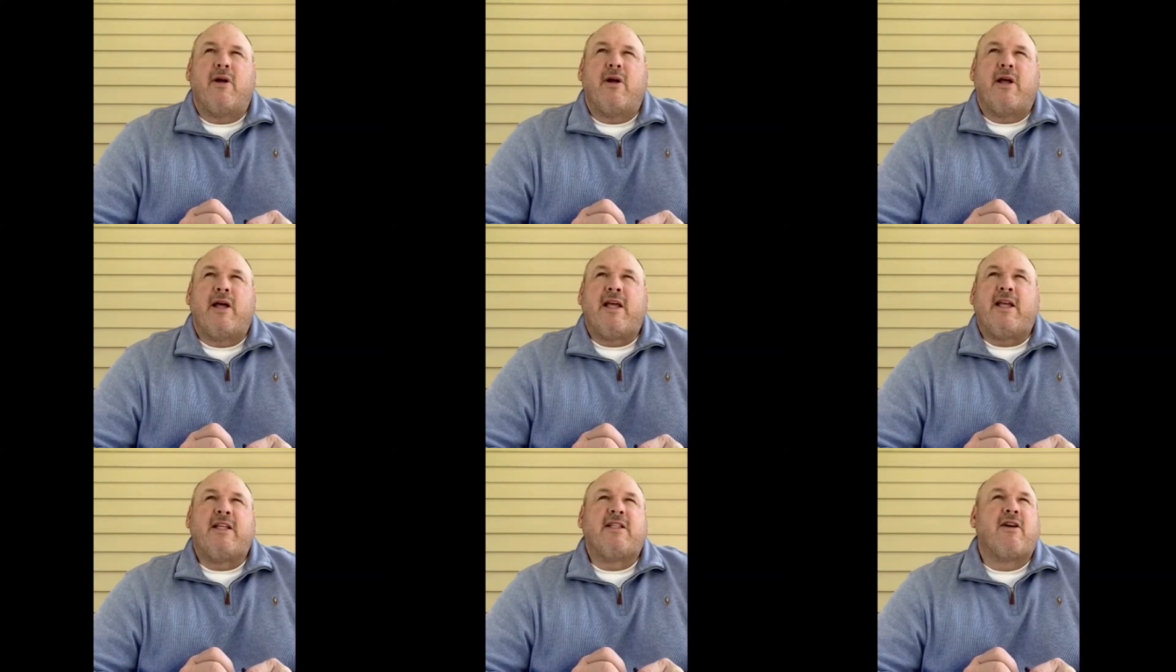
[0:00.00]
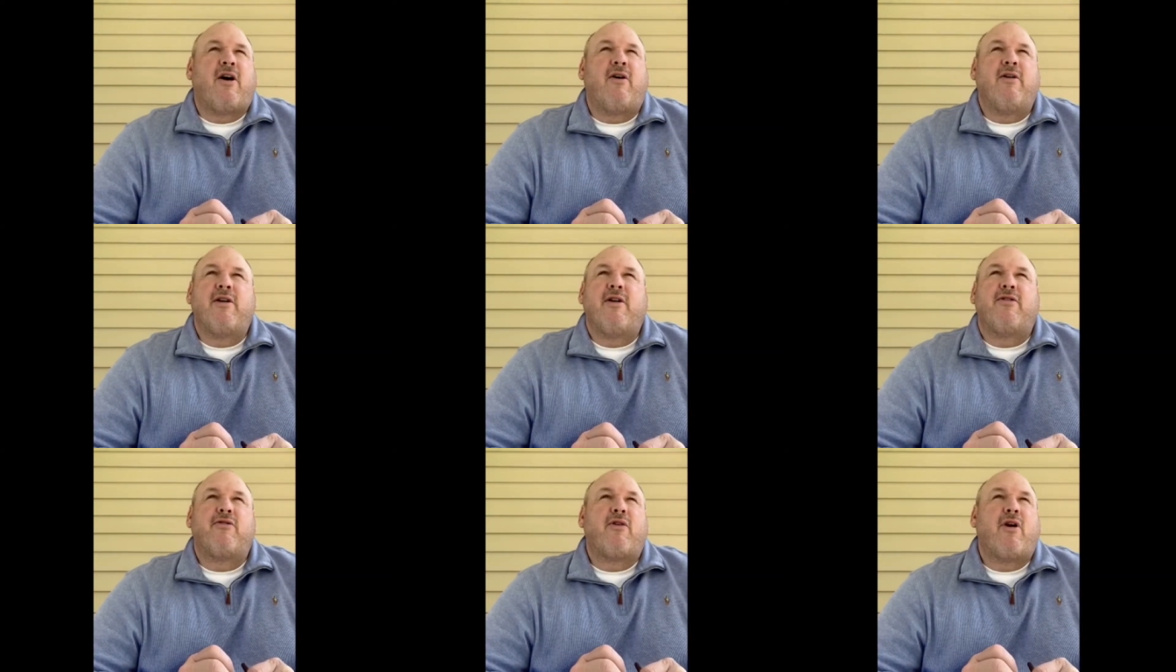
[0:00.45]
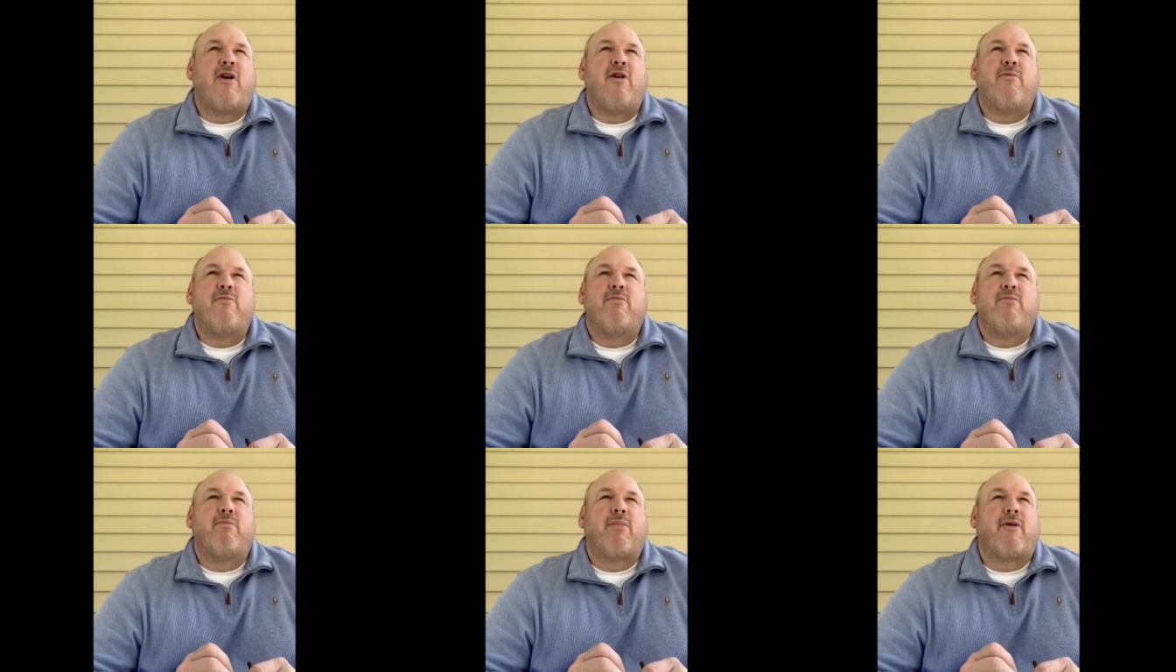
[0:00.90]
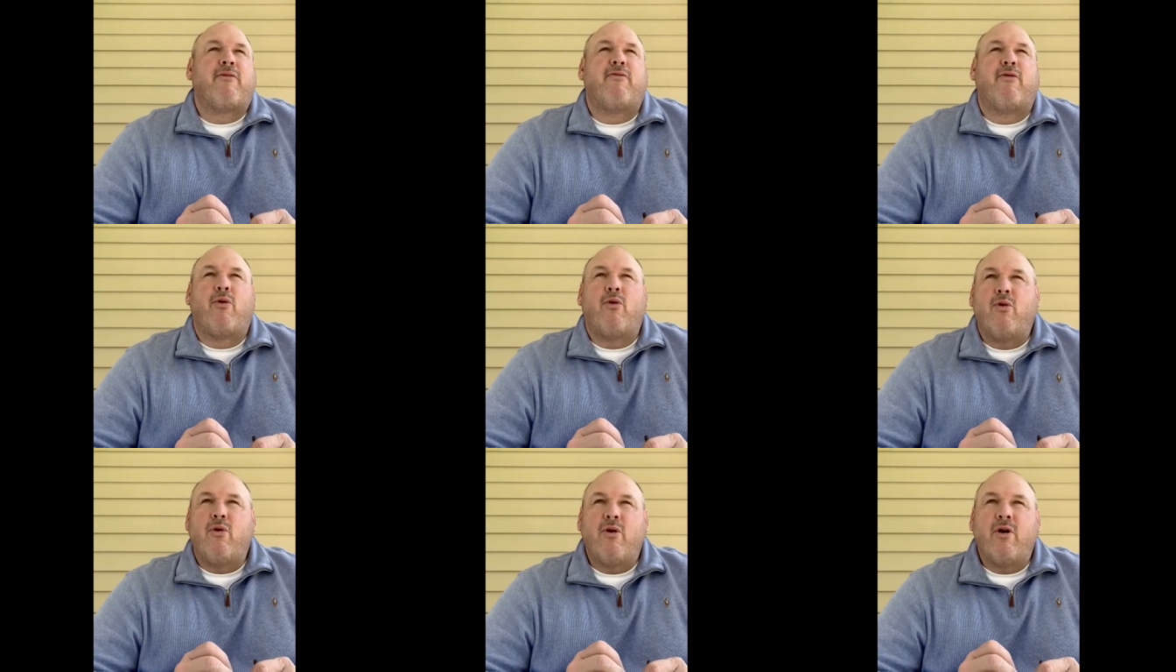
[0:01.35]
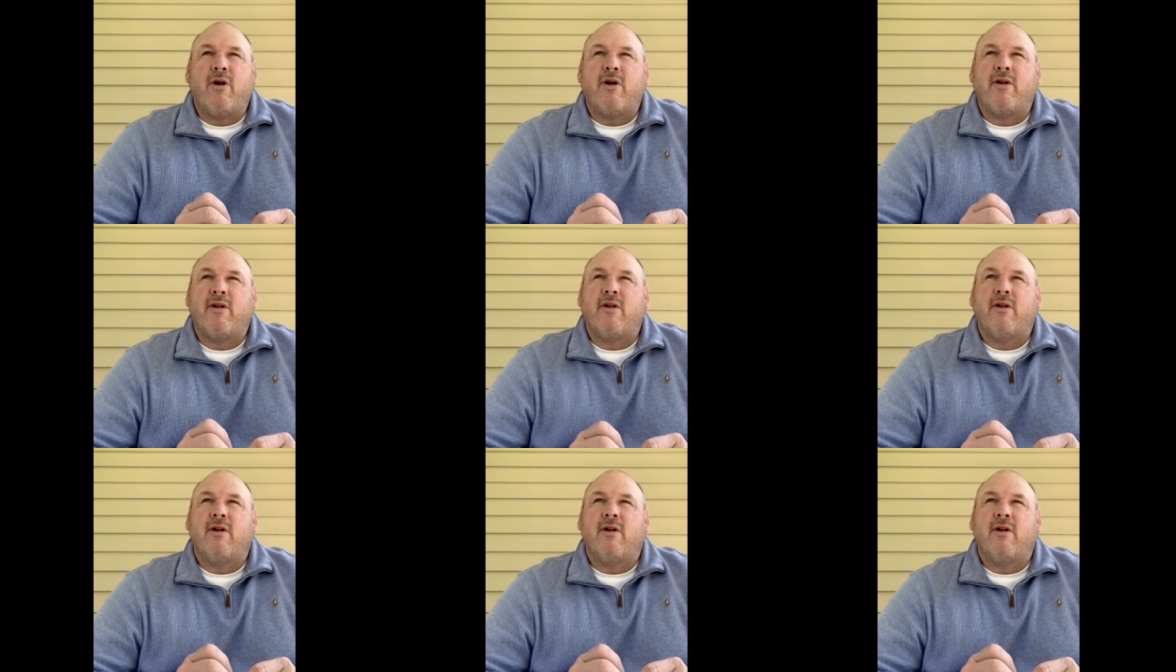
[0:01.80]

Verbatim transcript: He's on the throne before,